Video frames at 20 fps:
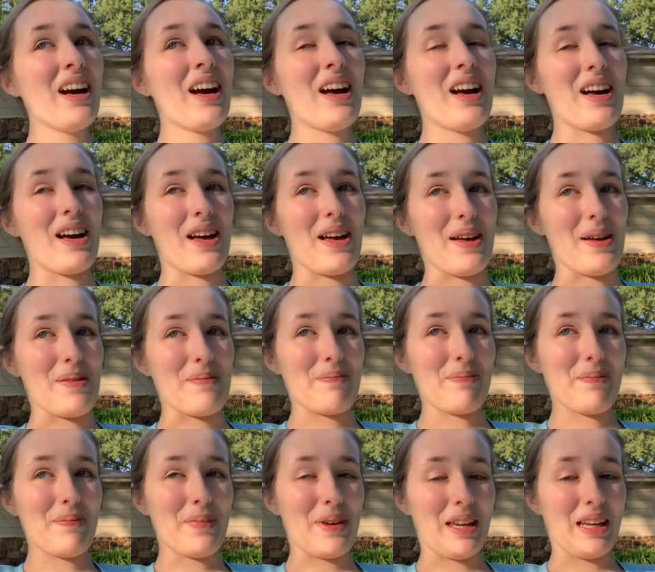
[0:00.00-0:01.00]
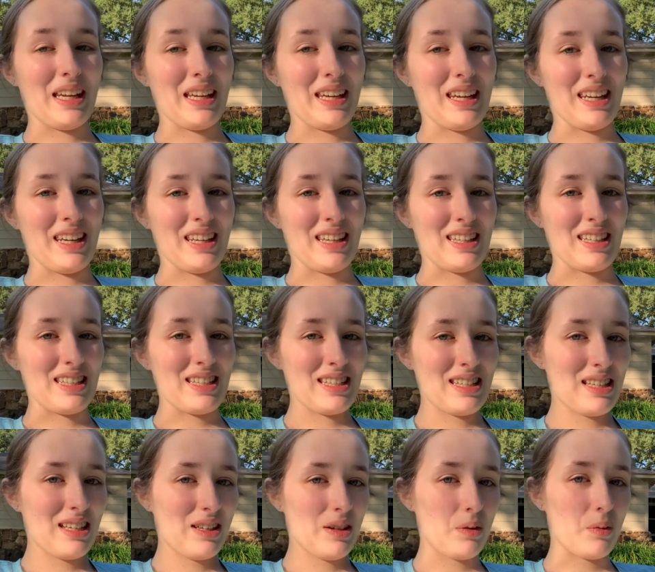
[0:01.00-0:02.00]
um, but it is,
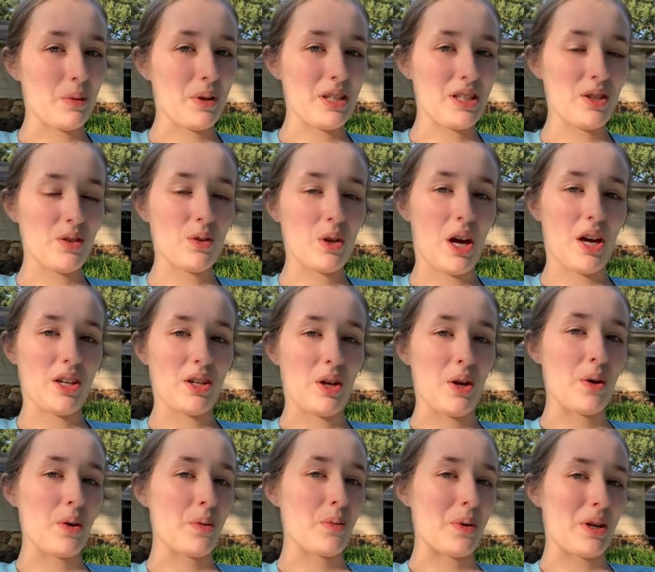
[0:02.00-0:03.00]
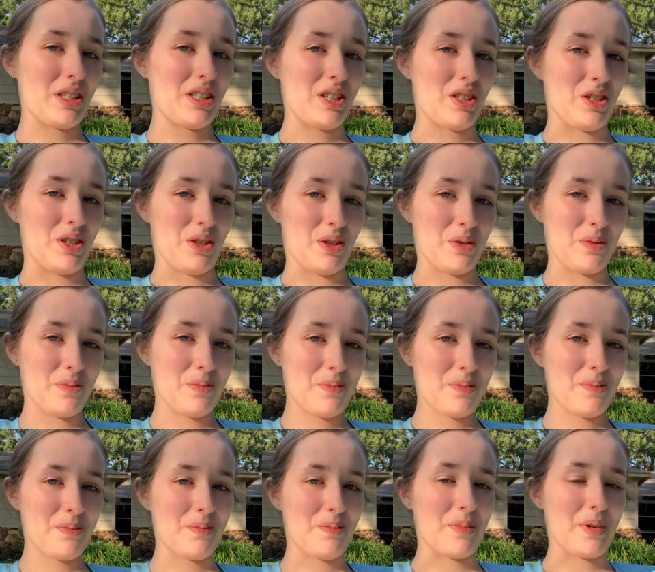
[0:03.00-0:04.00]
we do not know what to do
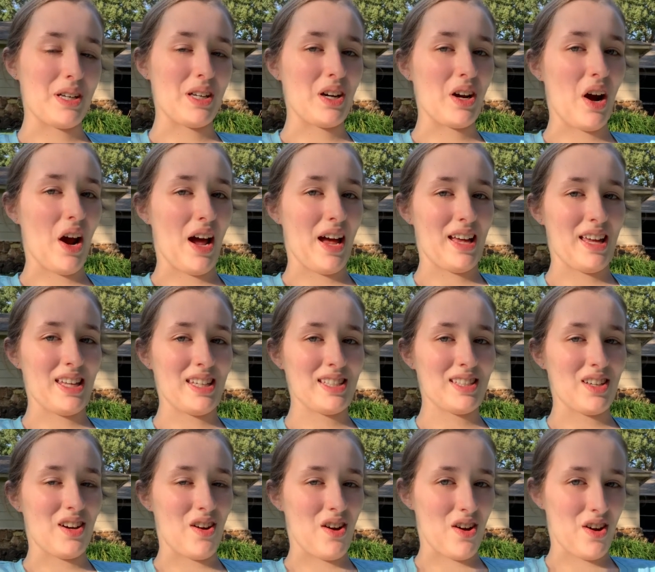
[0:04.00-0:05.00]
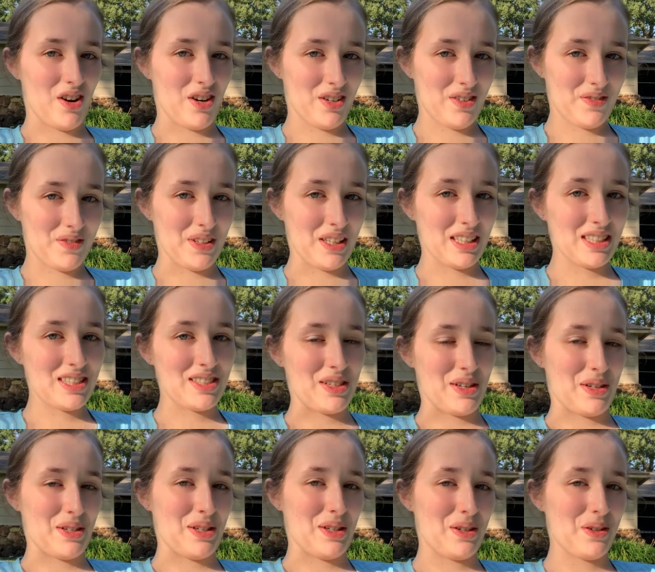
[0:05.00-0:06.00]
but our eyes are fixed
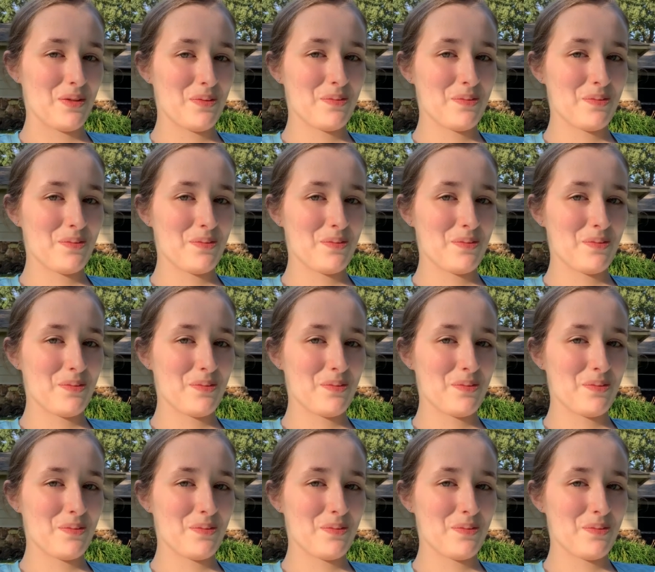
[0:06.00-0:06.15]
on you.